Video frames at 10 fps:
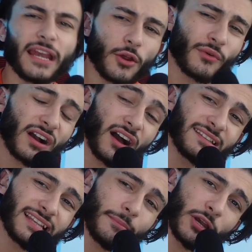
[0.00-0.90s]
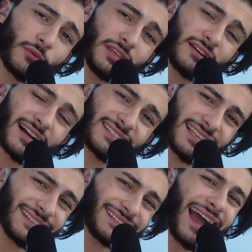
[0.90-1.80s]
anyway, guys, let me know what you guys
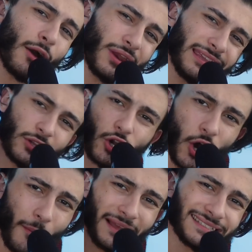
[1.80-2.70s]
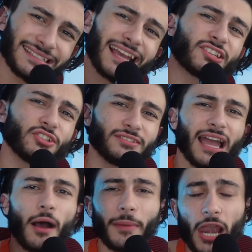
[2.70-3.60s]
think down in the comments section
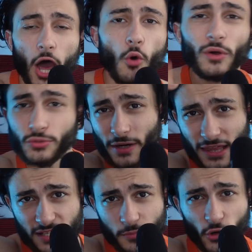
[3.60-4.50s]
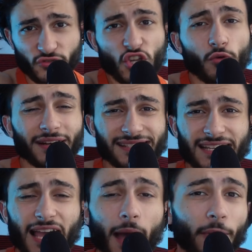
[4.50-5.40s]
down below. Which one of these moves do you want to
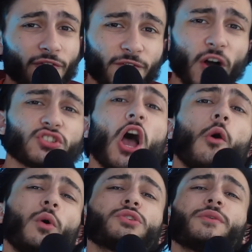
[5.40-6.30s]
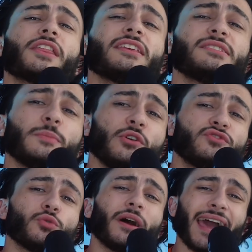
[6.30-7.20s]
see happen first? Which one of these moves
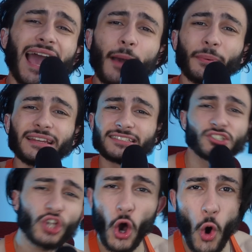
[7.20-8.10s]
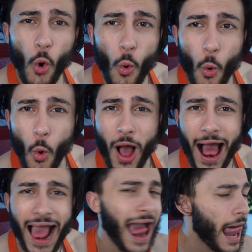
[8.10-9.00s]
do you want to happen at all?
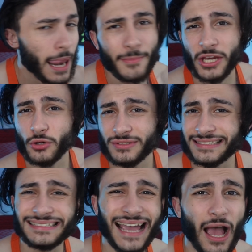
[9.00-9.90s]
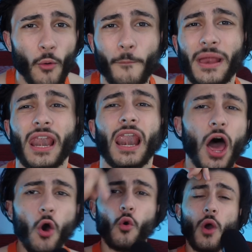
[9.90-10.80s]
Let me know down
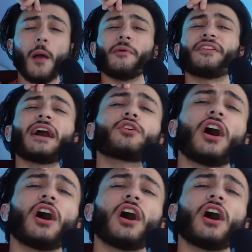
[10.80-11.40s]
below. But for now,